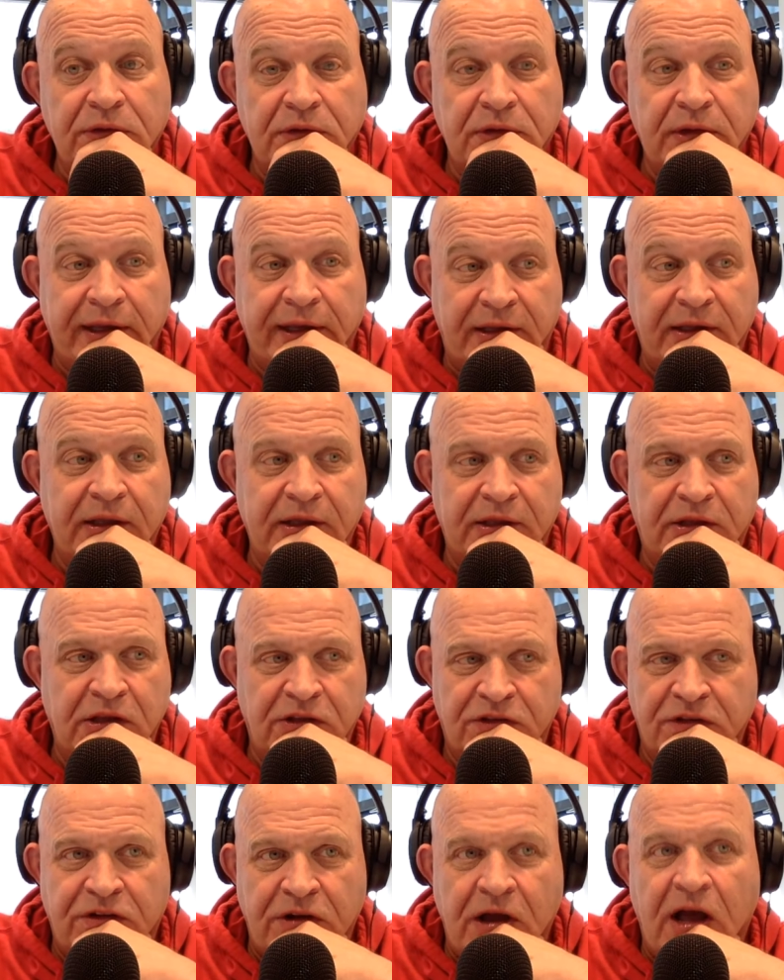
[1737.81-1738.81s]
Like,
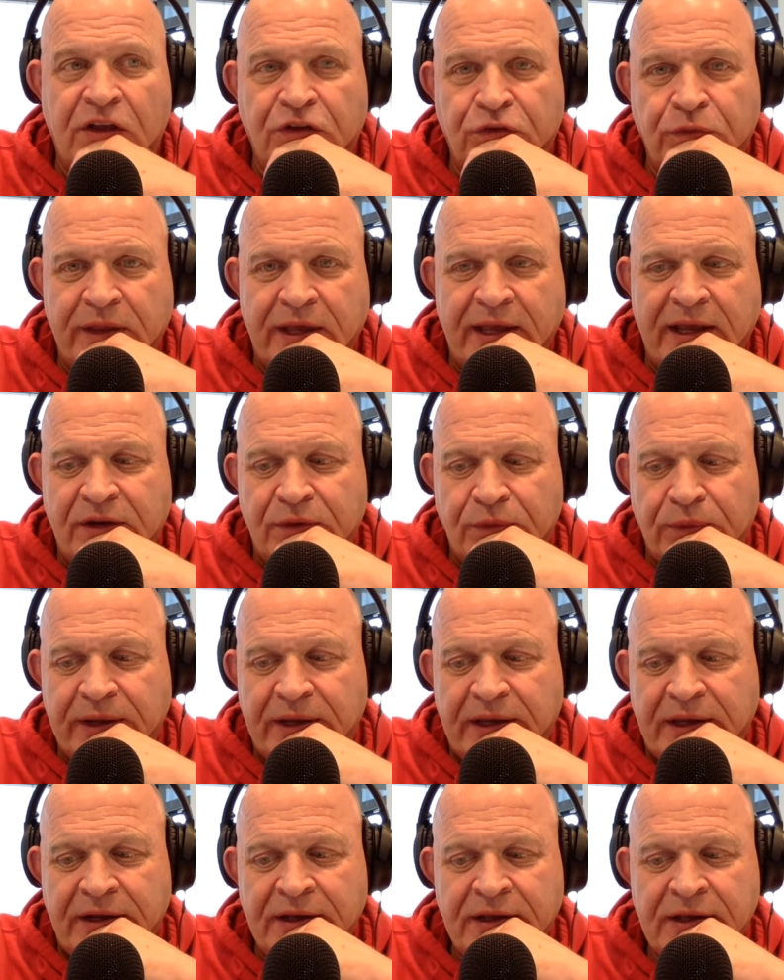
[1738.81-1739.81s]
because it does with Andy
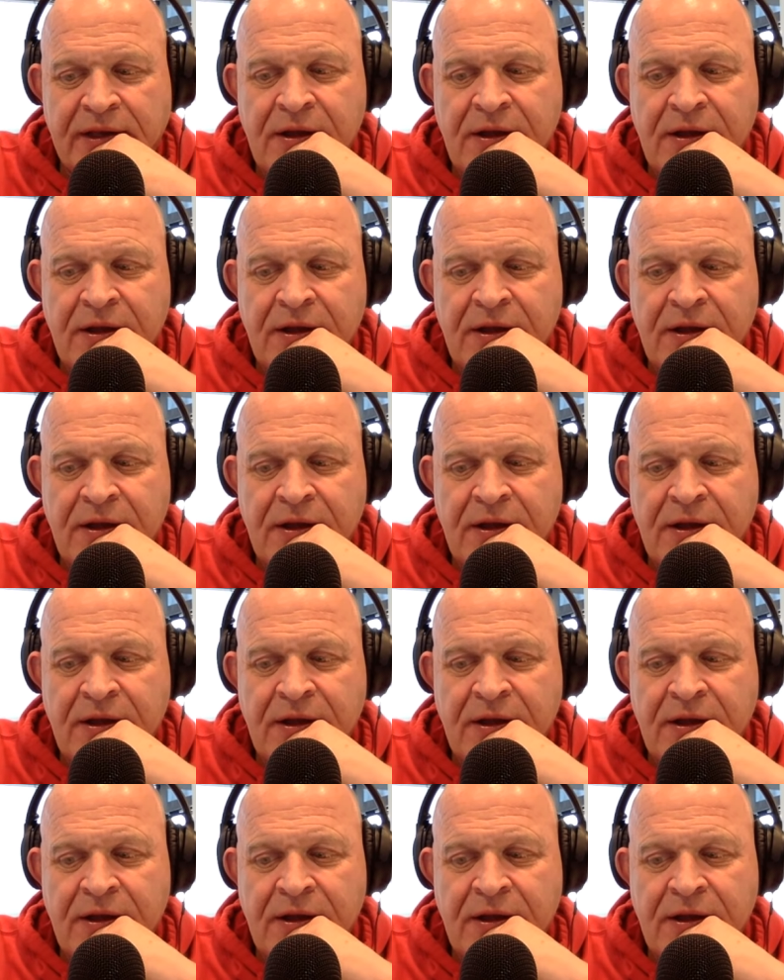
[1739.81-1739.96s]
Reid.